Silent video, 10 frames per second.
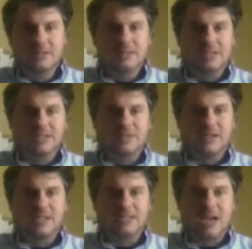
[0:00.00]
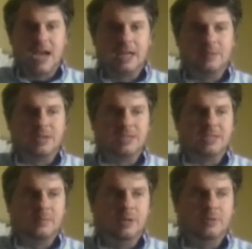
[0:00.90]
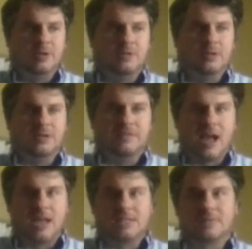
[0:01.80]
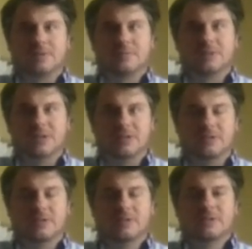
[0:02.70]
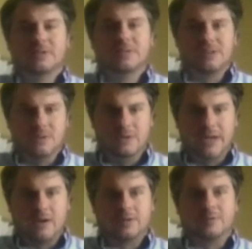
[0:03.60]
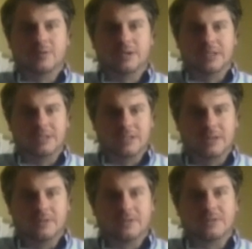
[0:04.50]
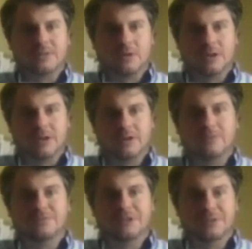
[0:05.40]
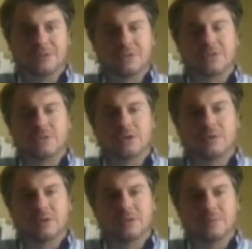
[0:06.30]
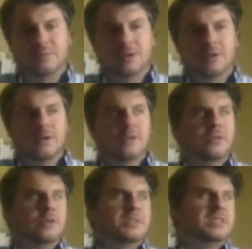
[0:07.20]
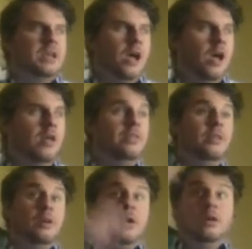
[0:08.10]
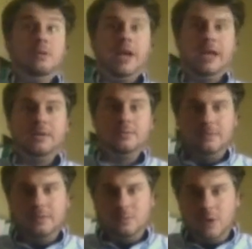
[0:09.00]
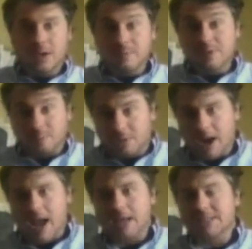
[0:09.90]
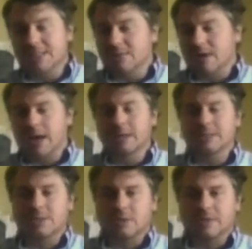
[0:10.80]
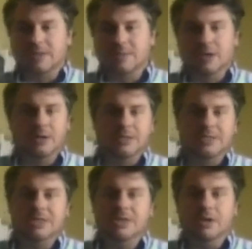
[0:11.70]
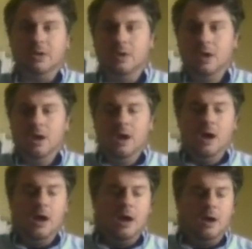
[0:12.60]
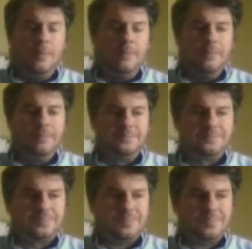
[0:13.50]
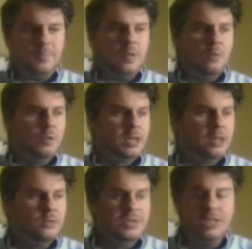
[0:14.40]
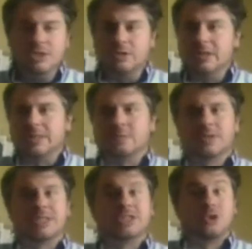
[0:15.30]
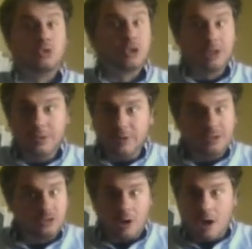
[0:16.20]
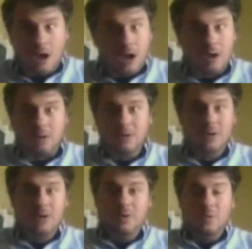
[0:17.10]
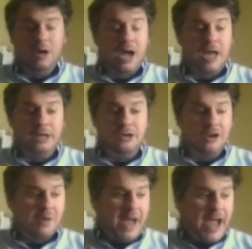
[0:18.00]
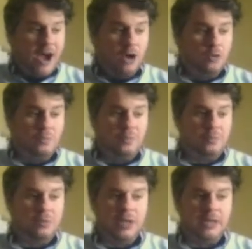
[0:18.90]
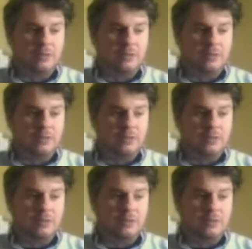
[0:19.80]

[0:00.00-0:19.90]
the sense of anxiety because somebody went really fast with them and didn't slow down and really get to hear their story and feel their story. But there's the other, like when I'm depressed, right, sort of experience too. Um, when I lose interest, when I socially withdraw, when I numb out, like